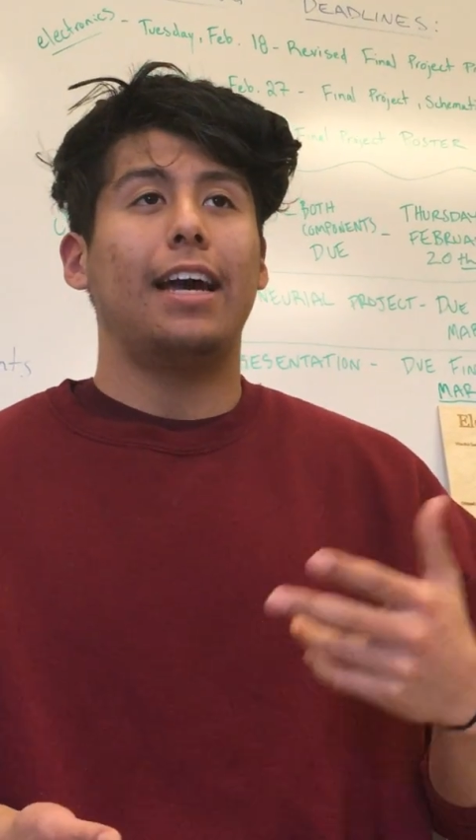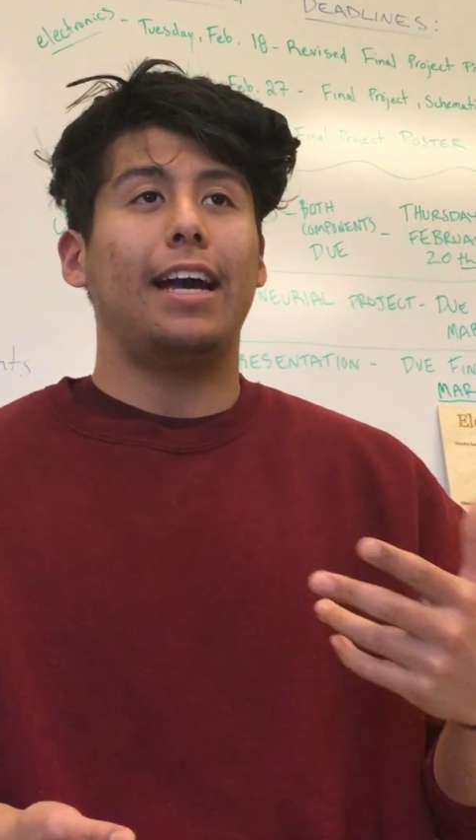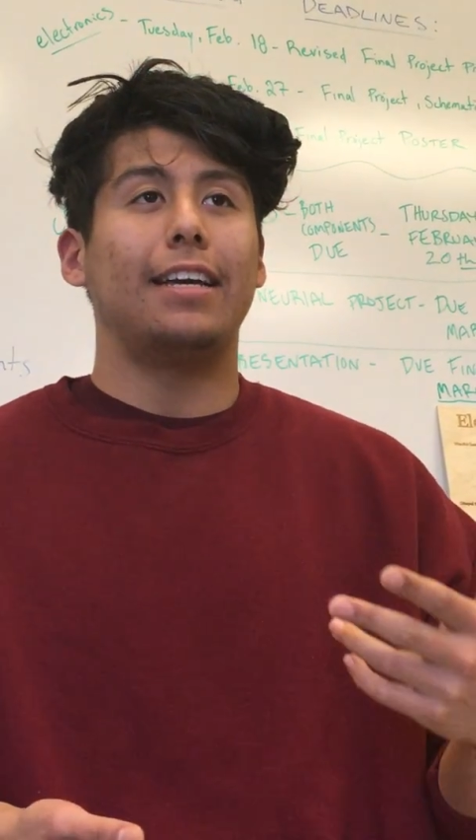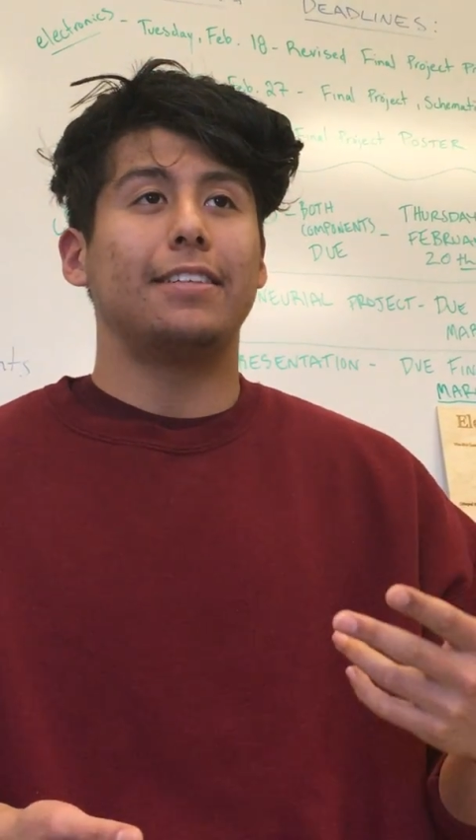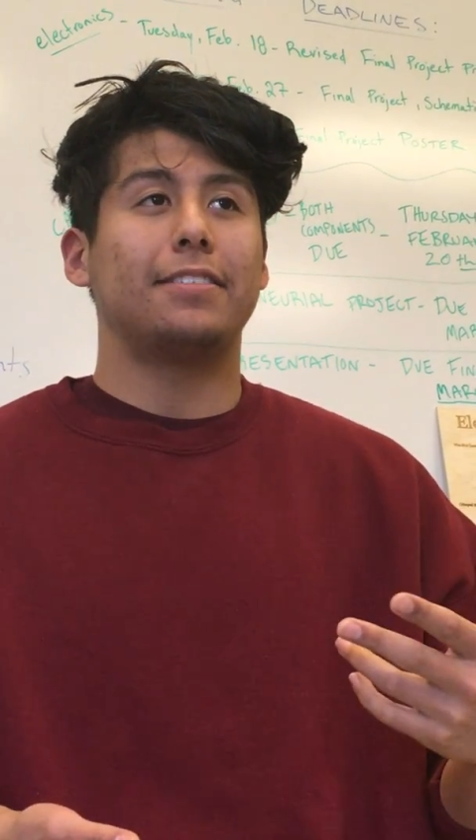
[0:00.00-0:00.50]

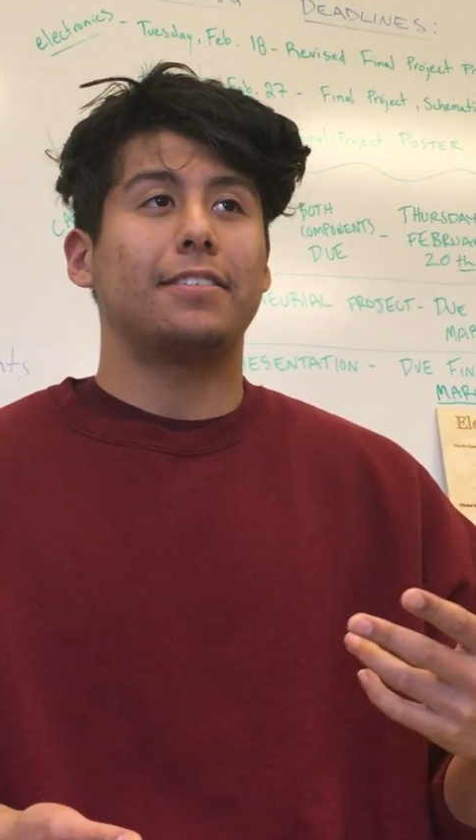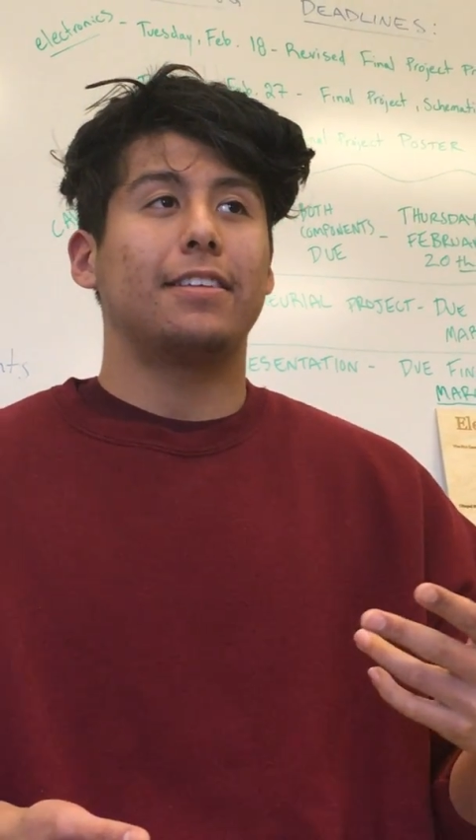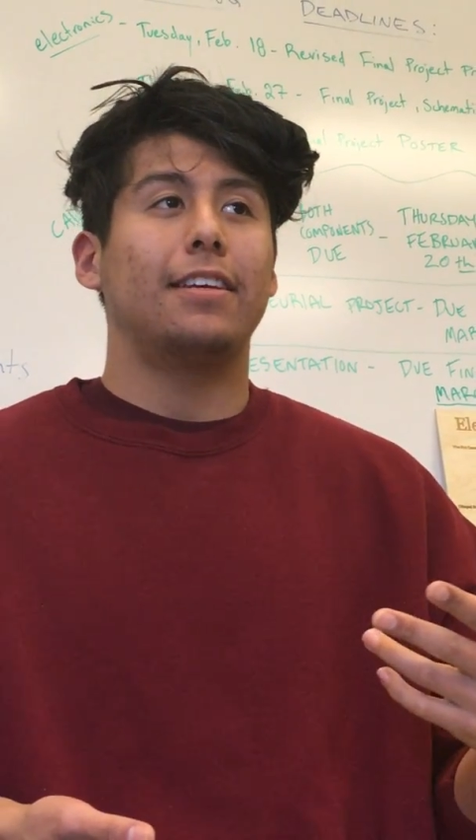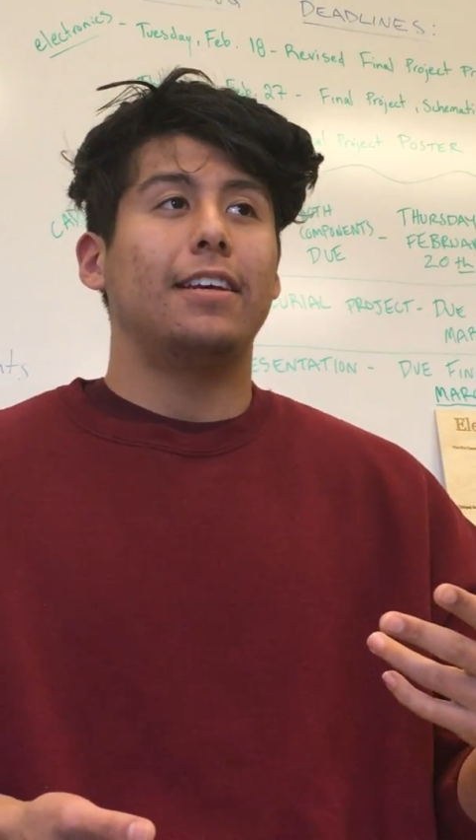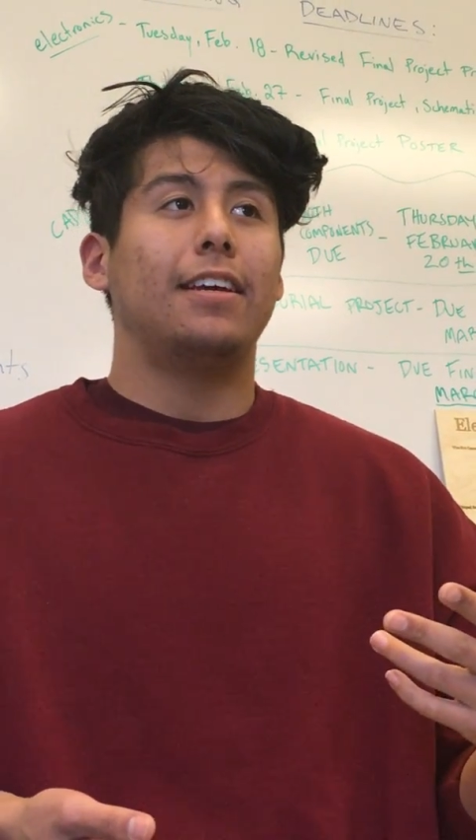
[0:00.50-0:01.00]
As
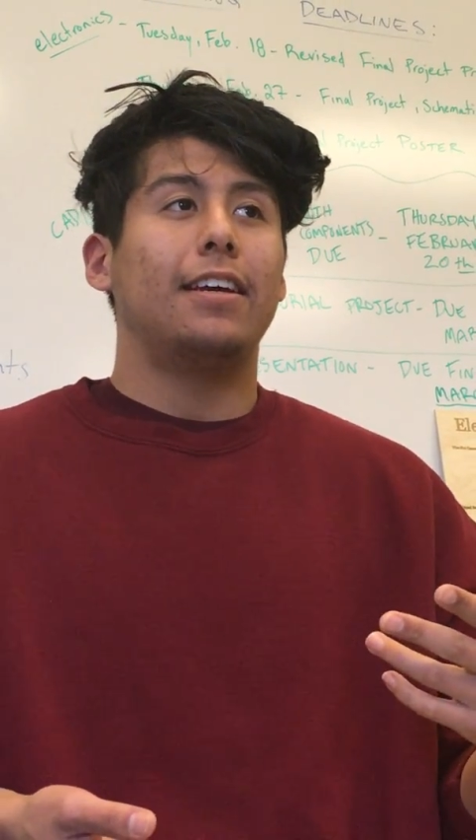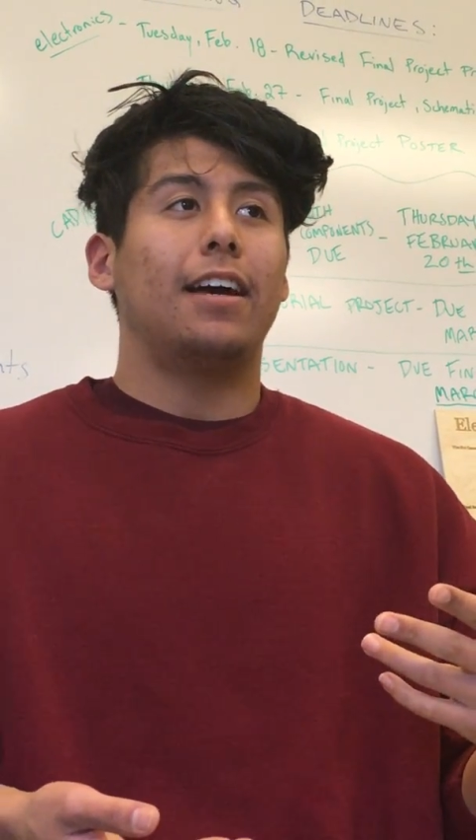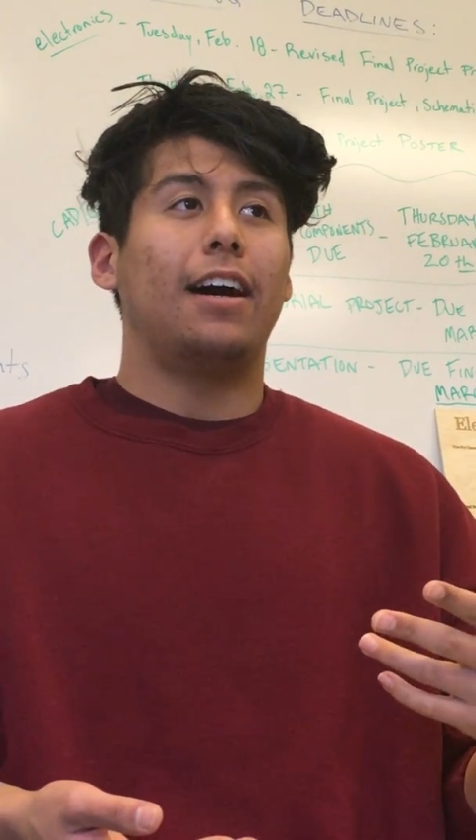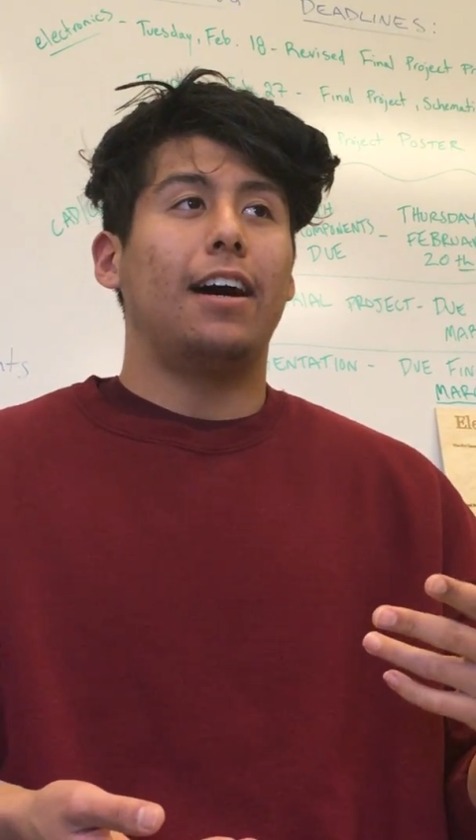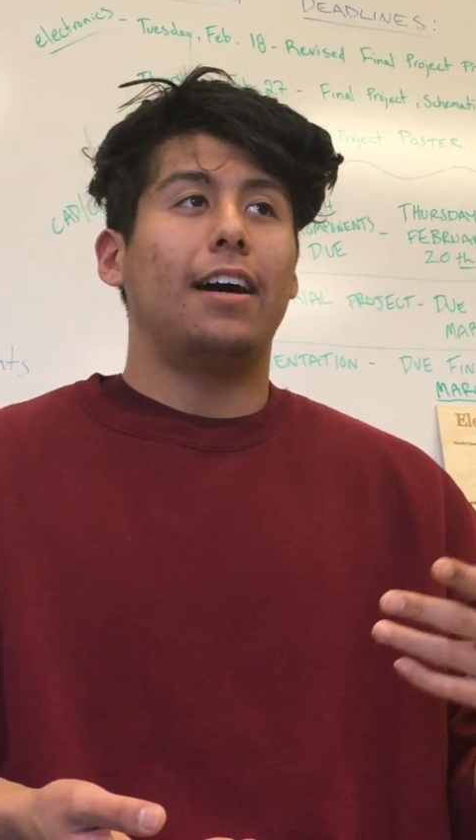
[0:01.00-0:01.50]

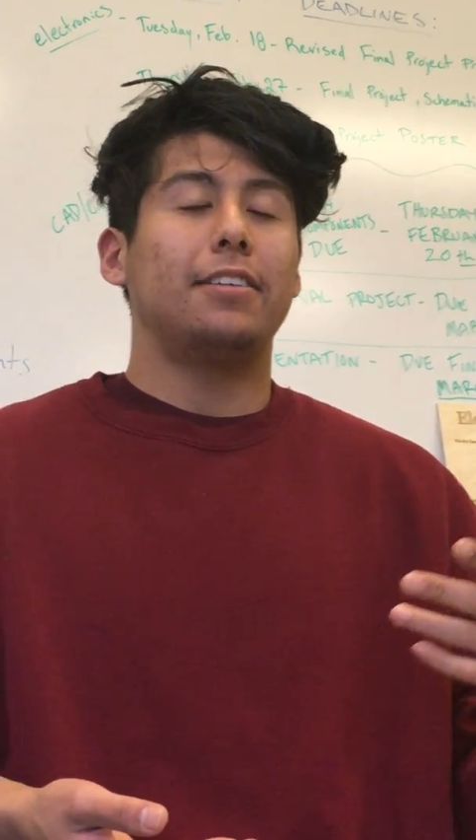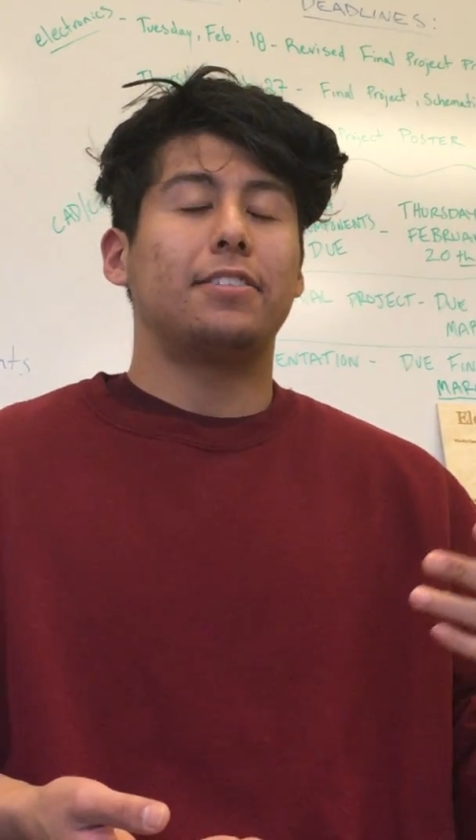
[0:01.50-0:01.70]
uh,